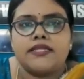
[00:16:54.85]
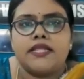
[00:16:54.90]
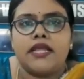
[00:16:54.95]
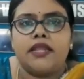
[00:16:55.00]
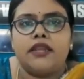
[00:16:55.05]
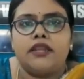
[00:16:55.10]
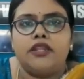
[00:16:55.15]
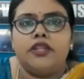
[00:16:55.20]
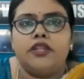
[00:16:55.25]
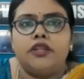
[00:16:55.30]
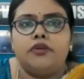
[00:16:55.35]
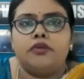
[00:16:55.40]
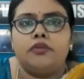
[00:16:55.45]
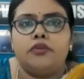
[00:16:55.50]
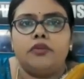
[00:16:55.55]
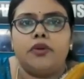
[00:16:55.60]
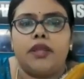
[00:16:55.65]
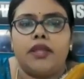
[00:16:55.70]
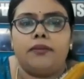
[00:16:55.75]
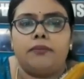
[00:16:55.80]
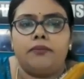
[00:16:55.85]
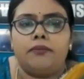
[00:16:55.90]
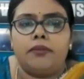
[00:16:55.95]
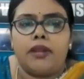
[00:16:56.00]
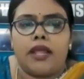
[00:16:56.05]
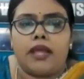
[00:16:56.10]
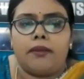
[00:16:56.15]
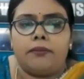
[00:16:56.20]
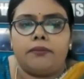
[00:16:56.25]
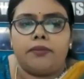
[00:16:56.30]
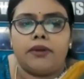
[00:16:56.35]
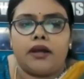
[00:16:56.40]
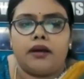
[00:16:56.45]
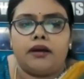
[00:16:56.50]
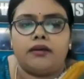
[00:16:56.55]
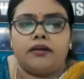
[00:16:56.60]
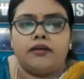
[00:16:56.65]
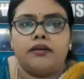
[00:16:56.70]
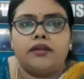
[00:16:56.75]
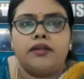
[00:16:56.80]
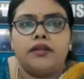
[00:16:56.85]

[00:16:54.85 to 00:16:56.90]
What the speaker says: than lambda,